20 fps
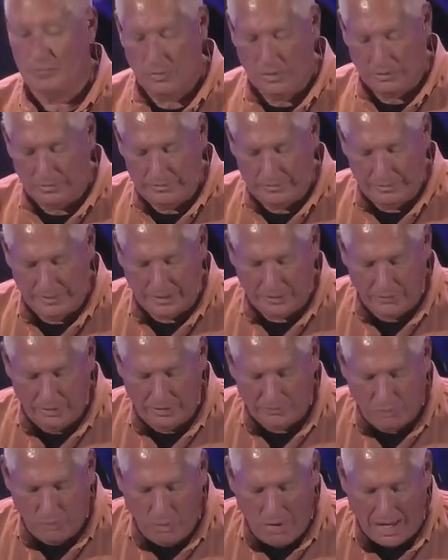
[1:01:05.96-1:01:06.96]
Well,
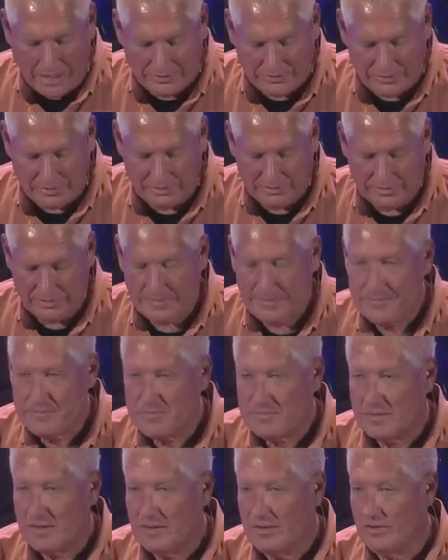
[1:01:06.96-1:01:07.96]
ignorant of what?
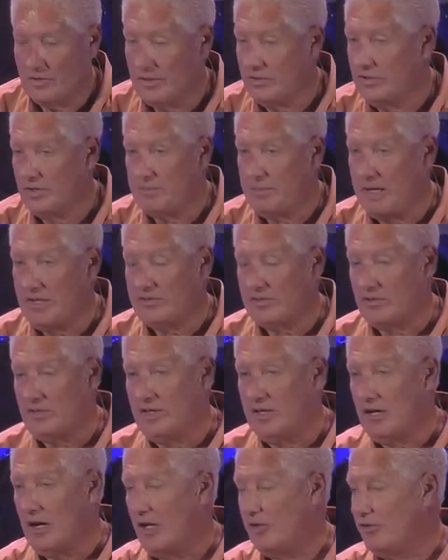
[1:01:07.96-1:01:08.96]
You know, he said,
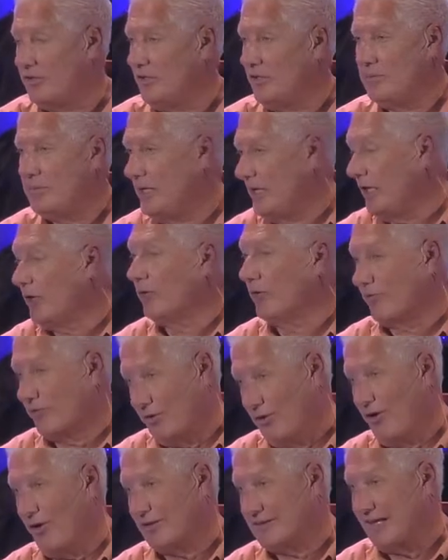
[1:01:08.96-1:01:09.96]
basically, God, you've been ignorant
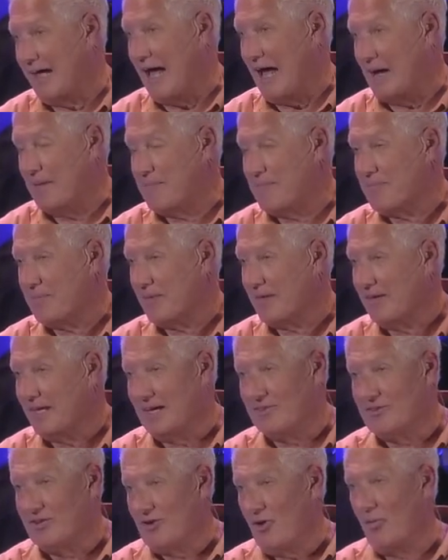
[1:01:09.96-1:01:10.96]
for a long time.
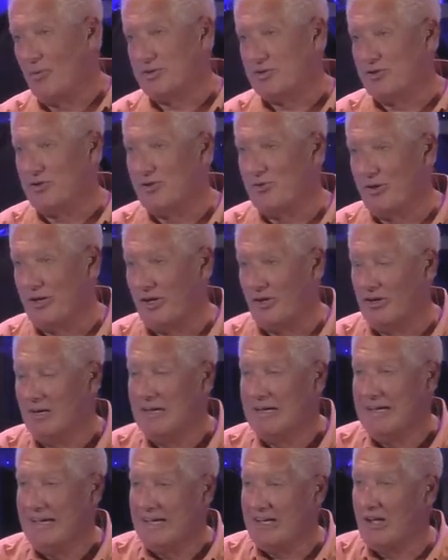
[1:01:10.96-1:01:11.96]
You haven't known what you're doing here,
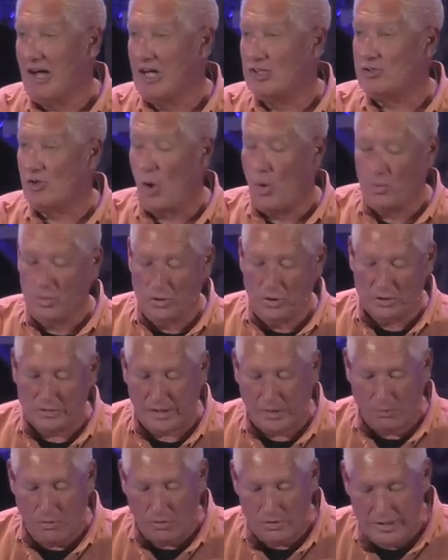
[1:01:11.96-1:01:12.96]
and God's
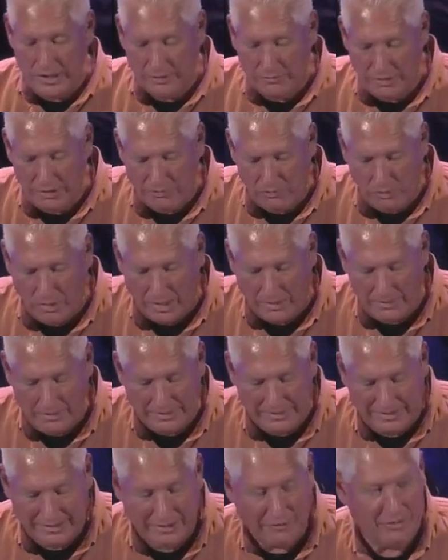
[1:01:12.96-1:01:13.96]
overlooked it. Well, ignorant of what?
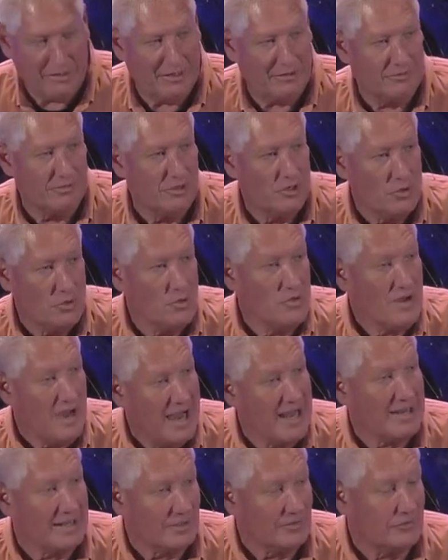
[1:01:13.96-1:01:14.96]
Ignorant of who
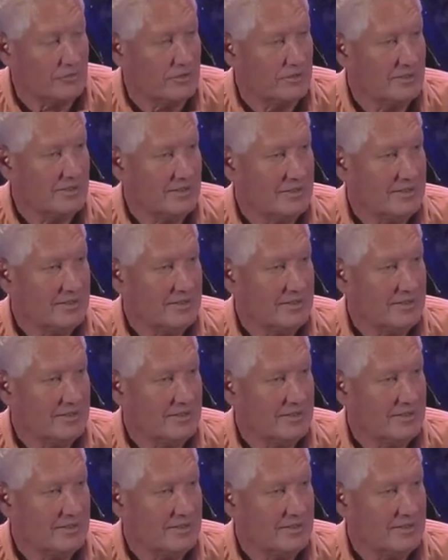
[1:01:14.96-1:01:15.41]
God is.